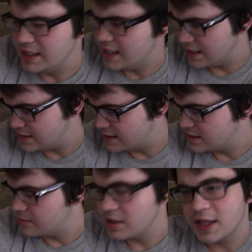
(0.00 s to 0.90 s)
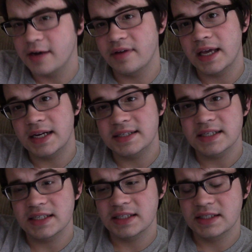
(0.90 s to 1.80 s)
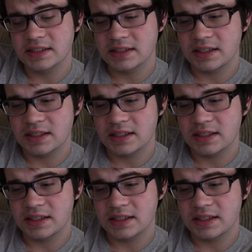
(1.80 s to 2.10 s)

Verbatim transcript: Yeah, today's gonna be a lot of editing.